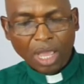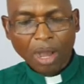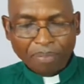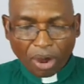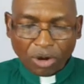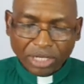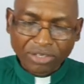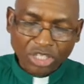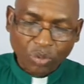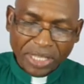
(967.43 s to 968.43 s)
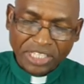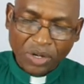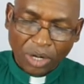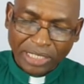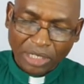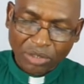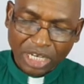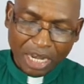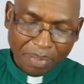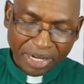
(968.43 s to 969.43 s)
Paul wrote these words in order to
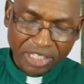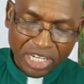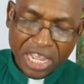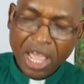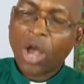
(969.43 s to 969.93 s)
deliberately